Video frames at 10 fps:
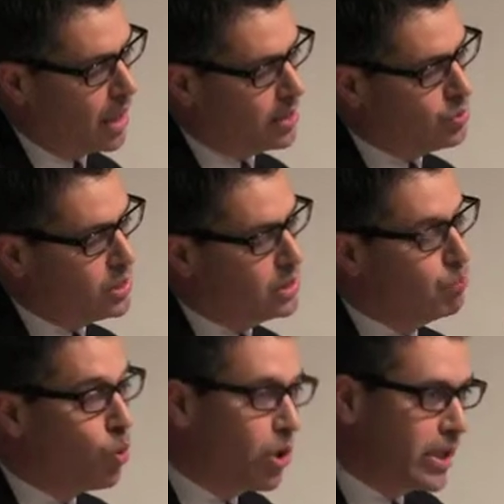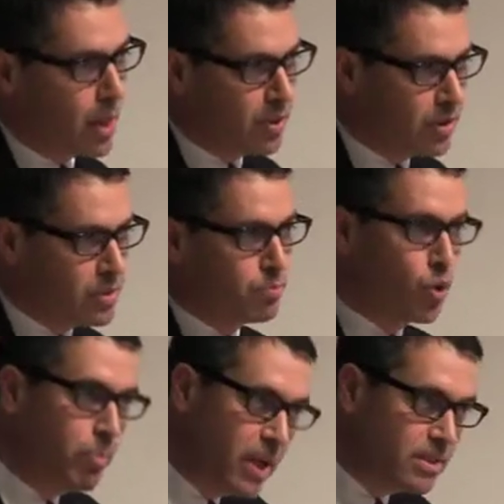Uh, you need more chemicals,
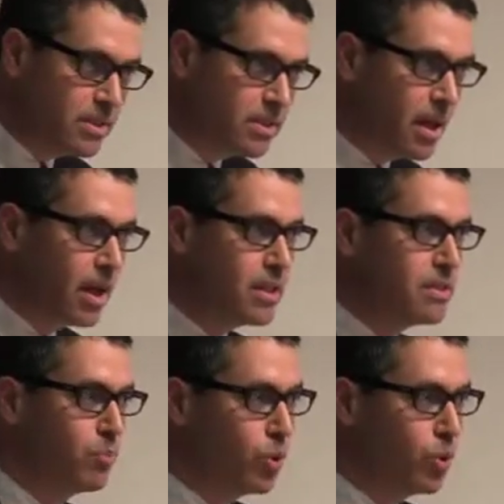more pesticides,